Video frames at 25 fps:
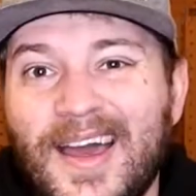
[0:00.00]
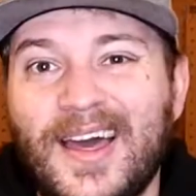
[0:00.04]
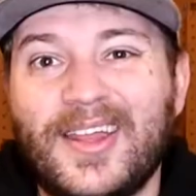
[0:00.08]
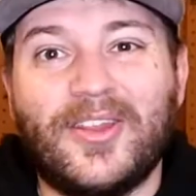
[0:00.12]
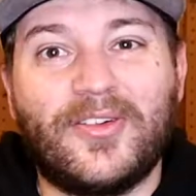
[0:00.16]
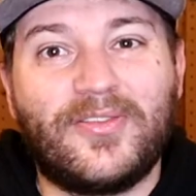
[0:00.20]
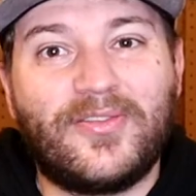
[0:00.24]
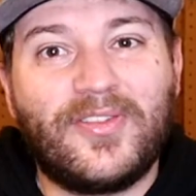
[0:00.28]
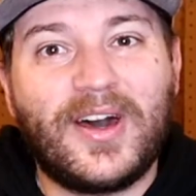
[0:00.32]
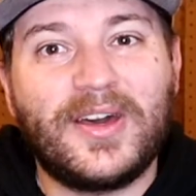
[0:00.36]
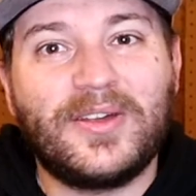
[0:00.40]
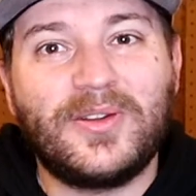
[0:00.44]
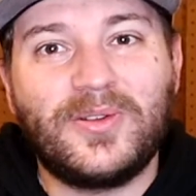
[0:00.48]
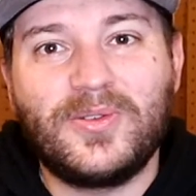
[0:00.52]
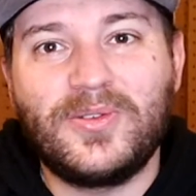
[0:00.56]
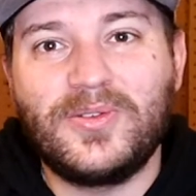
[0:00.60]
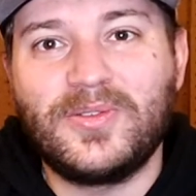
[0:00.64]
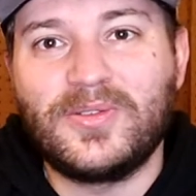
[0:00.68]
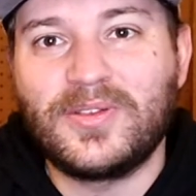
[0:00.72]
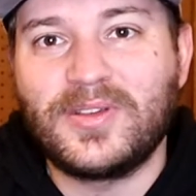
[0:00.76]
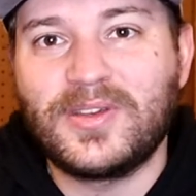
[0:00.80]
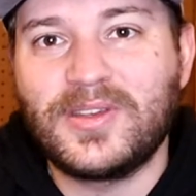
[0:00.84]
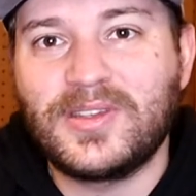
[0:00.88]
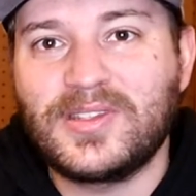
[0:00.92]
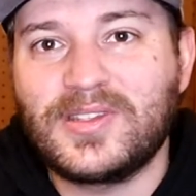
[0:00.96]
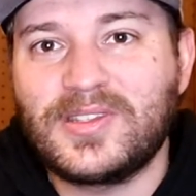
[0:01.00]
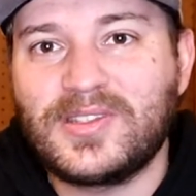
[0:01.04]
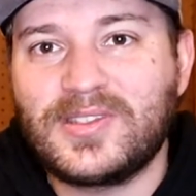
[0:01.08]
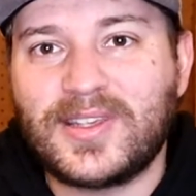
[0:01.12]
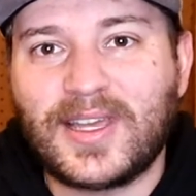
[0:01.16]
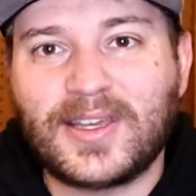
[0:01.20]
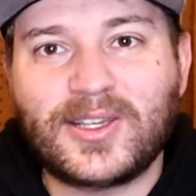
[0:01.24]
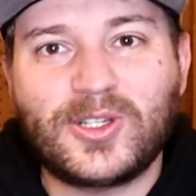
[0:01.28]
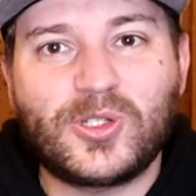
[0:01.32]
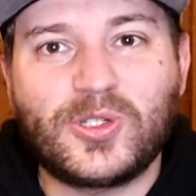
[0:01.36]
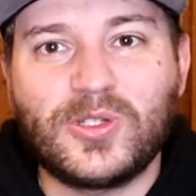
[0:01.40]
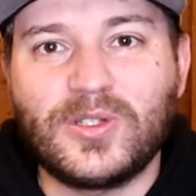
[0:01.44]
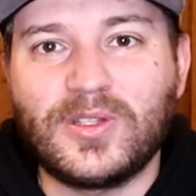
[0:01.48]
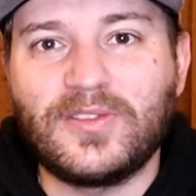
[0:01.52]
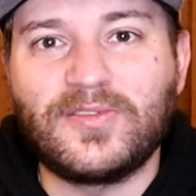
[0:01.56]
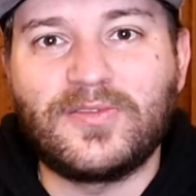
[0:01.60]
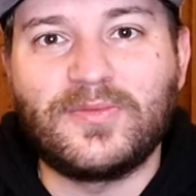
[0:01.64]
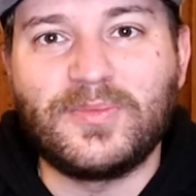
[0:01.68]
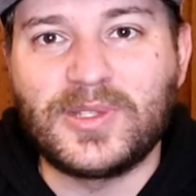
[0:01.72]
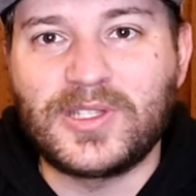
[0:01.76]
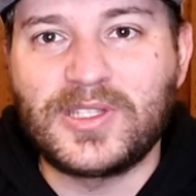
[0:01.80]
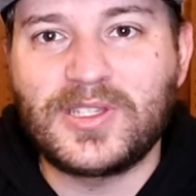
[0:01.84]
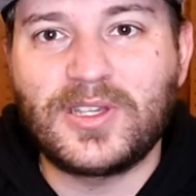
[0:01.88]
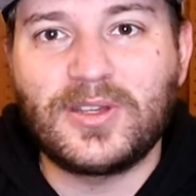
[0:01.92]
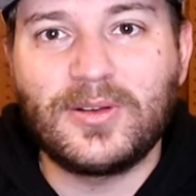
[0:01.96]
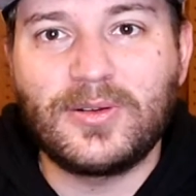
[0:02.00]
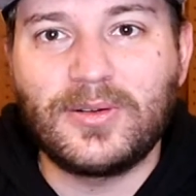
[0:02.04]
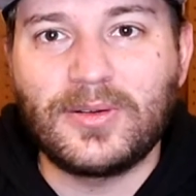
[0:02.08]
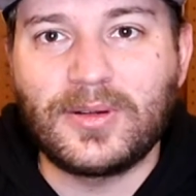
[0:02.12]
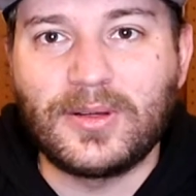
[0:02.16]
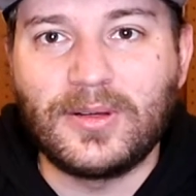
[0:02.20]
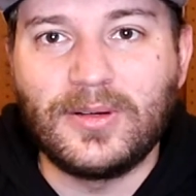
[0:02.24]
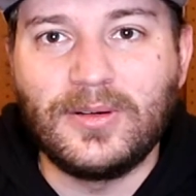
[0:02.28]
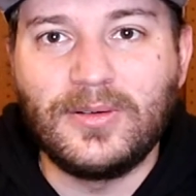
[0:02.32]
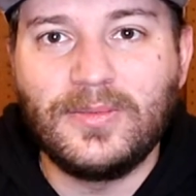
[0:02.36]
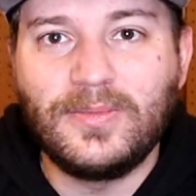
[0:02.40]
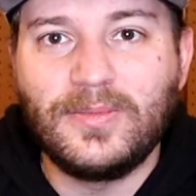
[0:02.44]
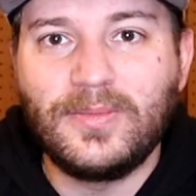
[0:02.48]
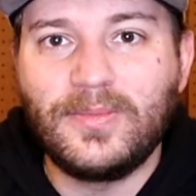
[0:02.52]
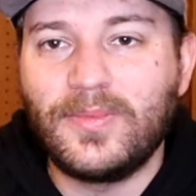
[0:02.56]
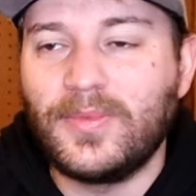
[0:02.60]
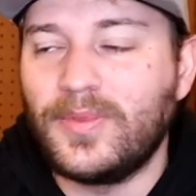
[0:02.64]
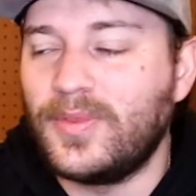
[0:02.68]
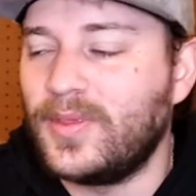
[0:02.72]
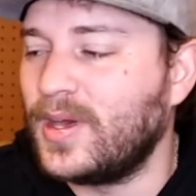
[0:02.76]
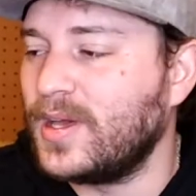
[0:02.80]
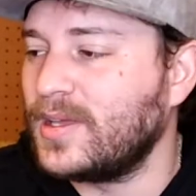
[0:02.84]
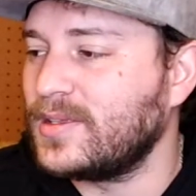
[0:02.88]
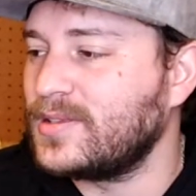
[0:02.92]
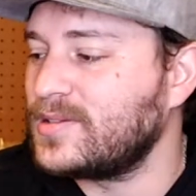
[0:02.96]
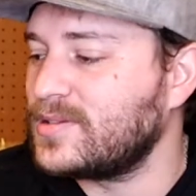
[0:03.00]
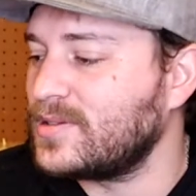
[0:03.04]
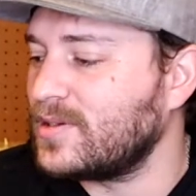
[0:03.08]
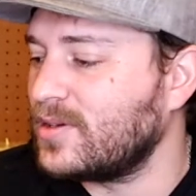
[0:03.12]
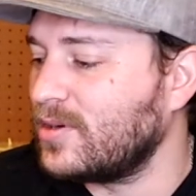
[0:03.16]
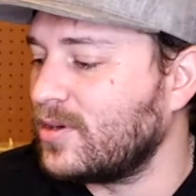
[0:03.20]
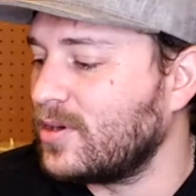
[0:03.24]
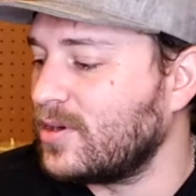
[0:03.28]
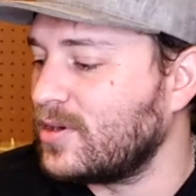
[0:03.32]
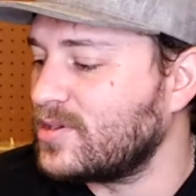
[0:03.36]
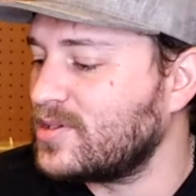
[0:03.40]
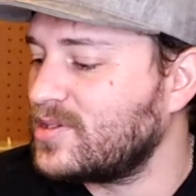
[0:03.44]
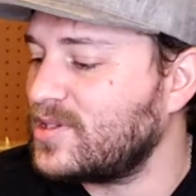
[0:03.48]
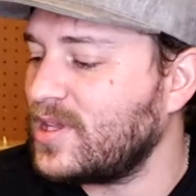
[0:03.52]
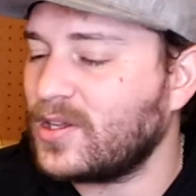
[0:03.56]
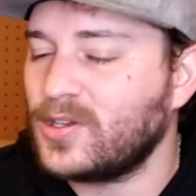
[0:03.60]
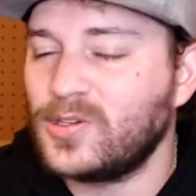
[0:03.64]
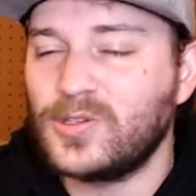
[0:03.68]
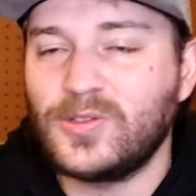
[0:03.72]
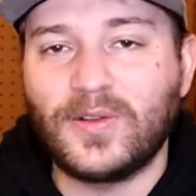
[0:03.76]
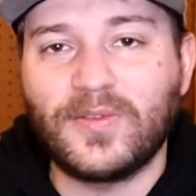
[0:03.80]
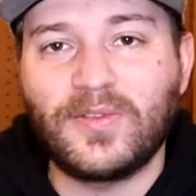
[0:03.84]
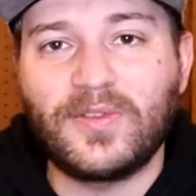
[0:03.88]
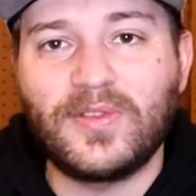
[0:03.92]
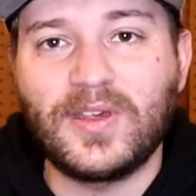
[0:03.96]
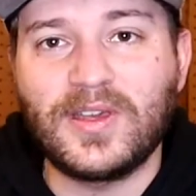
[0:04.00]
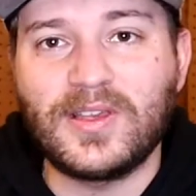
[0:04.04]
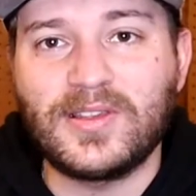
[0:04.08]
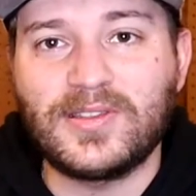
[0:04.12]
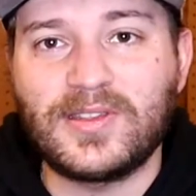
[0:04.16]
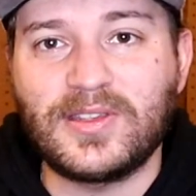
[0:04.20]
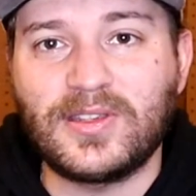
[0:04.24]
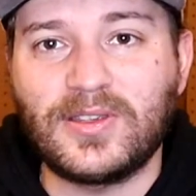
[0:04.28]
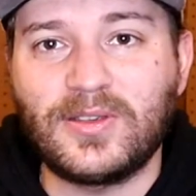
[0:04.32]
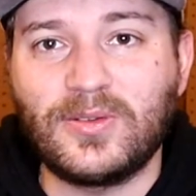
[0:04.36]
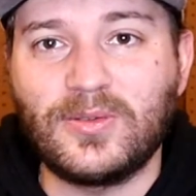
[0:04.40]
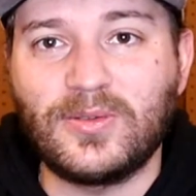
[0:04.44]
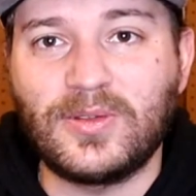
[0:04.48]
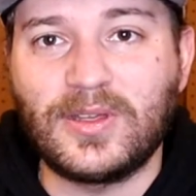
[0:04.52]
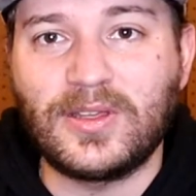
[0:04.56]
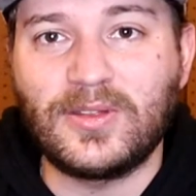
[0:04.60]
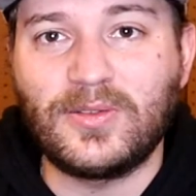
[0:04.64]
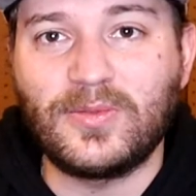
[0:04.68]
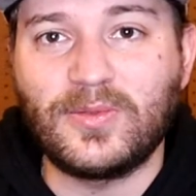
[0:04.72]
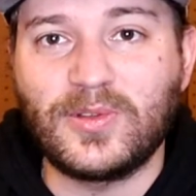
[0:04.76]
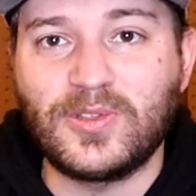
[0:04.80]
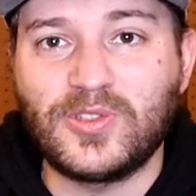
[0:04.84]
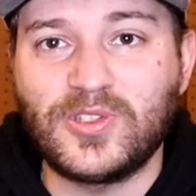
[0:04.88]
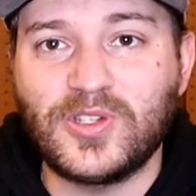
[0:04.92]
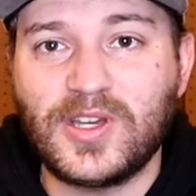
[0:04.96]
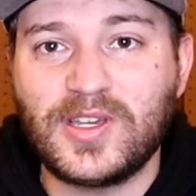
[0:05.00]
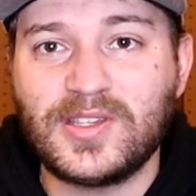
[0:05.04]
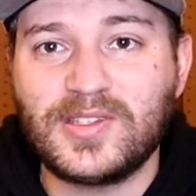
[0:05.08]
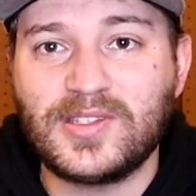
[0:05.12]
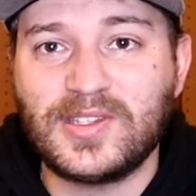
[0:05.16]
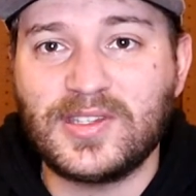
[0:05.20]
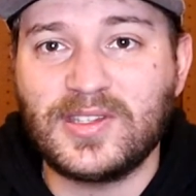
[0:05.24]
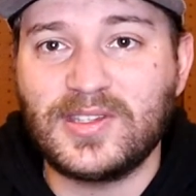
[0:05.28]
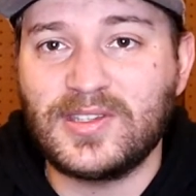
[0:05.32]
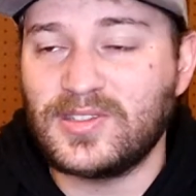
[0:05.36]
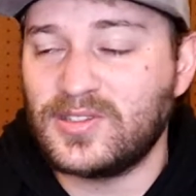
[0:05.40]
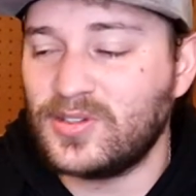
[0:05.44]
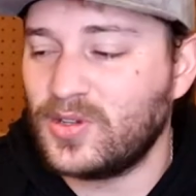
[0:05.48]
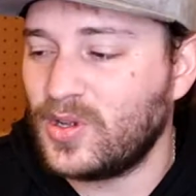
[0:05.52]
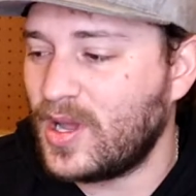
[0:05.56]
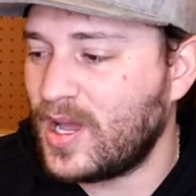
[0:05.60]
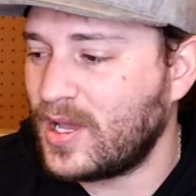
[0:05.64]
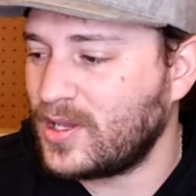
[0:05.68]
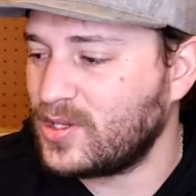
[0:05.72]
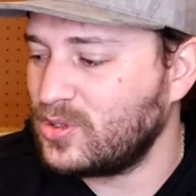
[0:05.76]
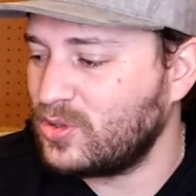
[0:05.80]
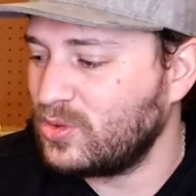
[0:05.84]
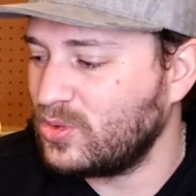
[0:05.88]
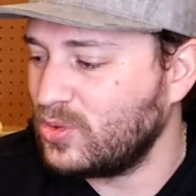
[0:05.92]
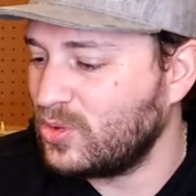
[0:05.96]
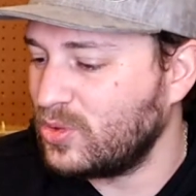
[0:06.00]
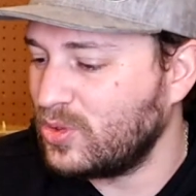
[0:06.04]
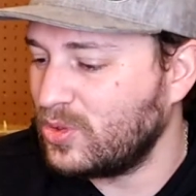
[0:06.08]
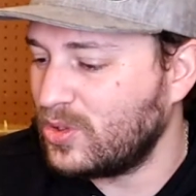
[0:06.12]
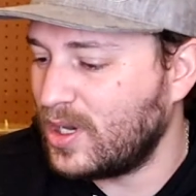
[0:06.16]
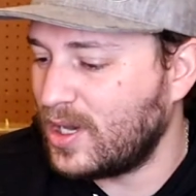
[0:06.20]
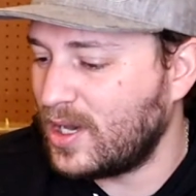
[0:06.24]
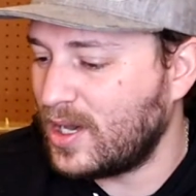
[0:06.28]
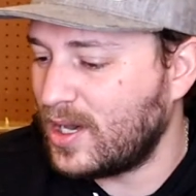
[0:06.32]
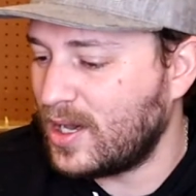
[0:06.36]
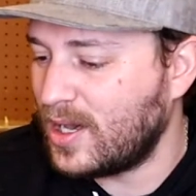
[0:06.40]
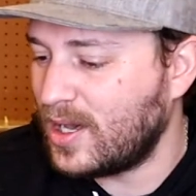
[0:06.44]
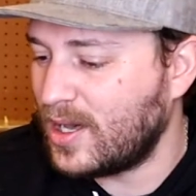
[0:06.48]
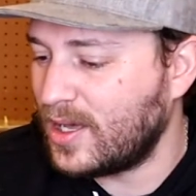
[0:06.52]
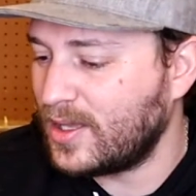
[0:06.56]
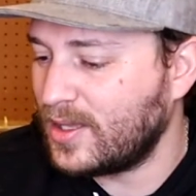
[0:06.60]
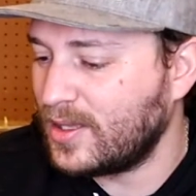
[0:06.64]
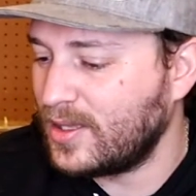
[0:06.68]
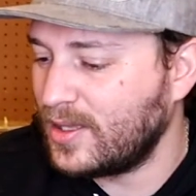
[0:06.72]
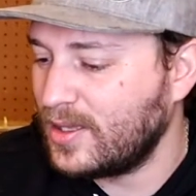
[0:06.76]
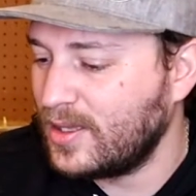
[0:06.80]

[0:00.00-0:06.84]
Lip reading: And the final section of material or a section of things that you need to adjust is your actual